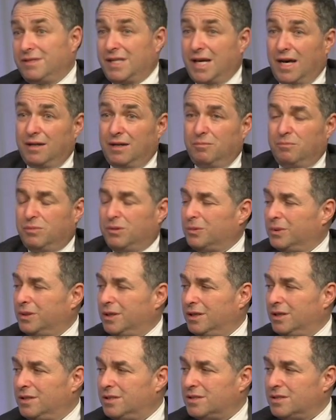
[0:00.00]
10
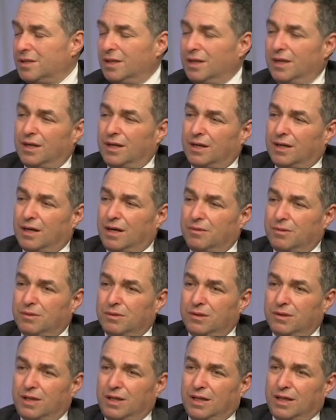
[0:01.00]
employees? Now they're
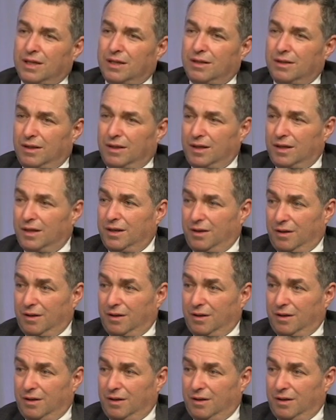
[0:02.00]
looking at, and